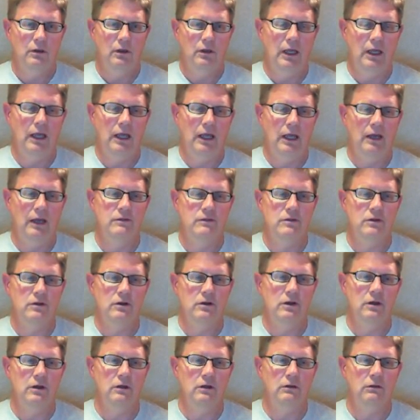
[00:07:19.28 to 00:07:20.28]
And
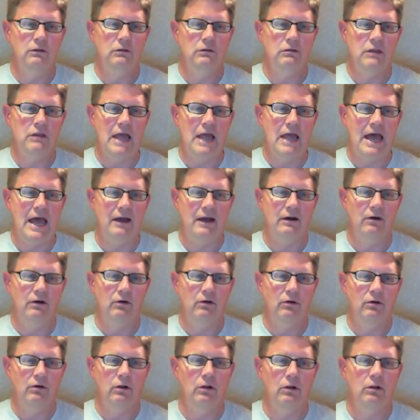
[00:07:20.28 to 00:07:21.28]
the
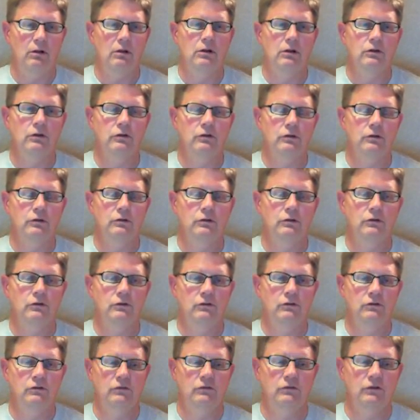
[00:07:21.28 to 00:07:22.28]
lateral
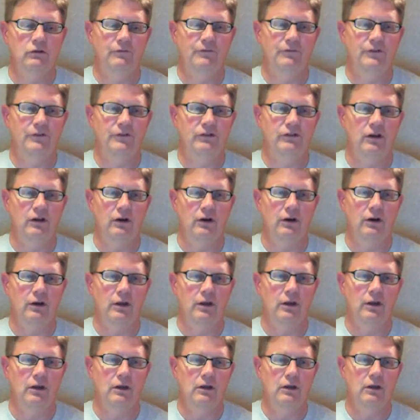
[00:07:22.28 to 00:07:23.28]
surface
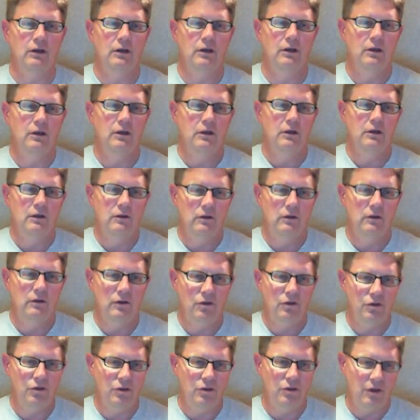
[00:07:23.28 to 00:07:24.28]
area,
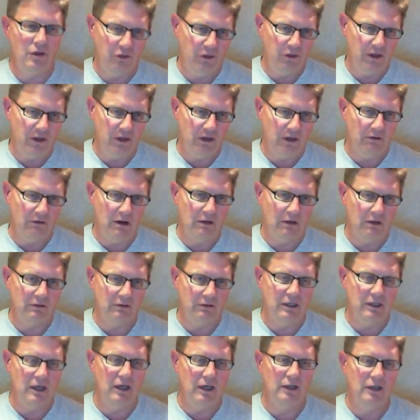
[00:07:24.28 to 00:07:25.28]
the thing around
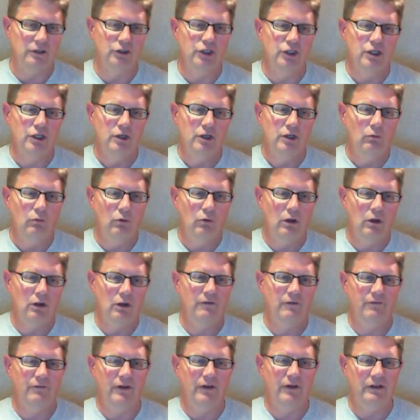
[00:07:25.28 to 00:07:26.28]
the edge,
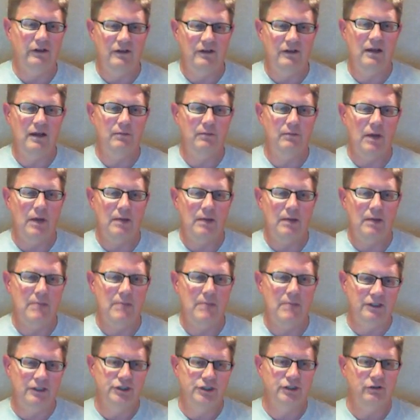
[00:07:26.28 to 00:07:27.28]
well, if I take my
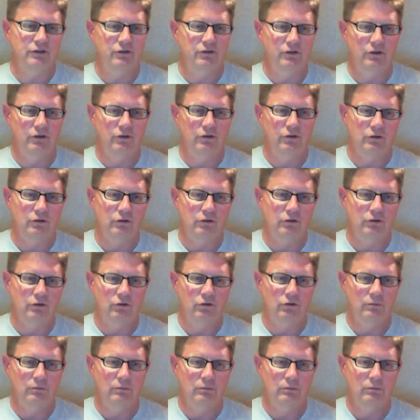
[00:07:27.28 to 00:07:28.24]
magic scissors,